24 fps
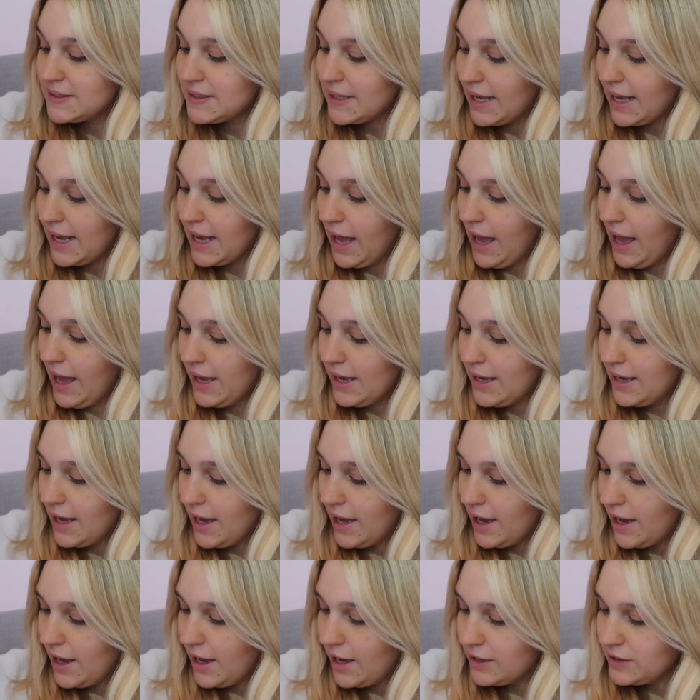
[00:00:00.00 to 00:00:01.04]
Say hi
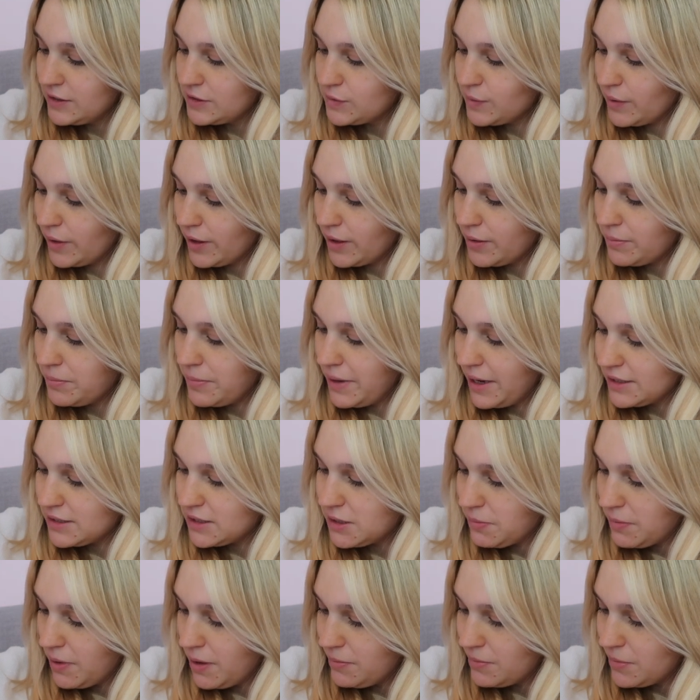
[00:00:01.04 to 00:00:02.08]
guys, welcome back
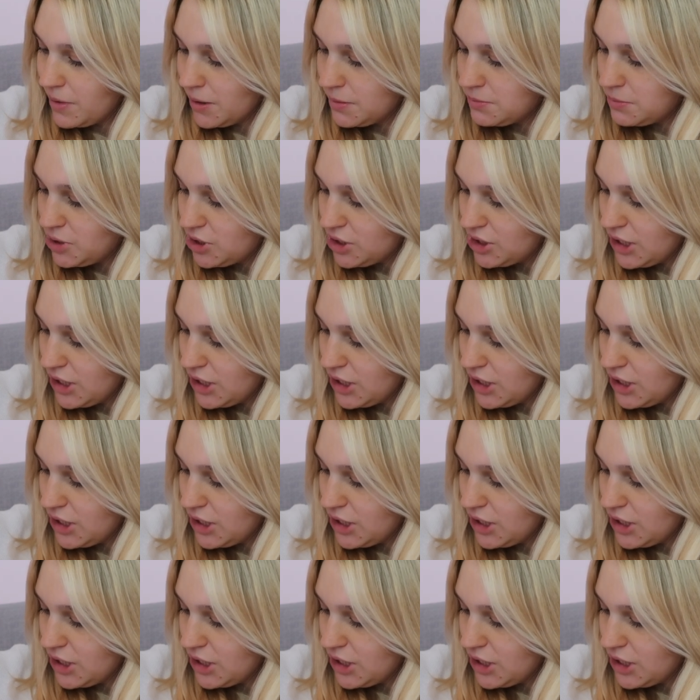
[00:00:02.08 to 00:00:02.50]
to my mom's